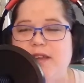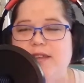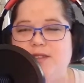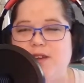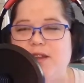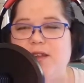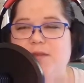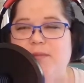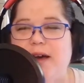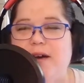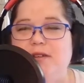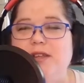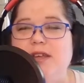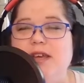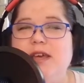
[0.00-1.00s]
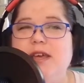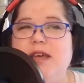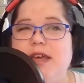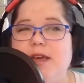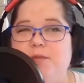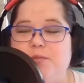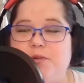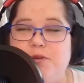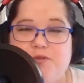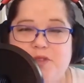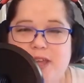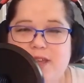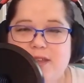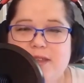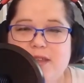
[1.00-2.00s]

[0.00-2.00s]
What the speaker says: is all about improving,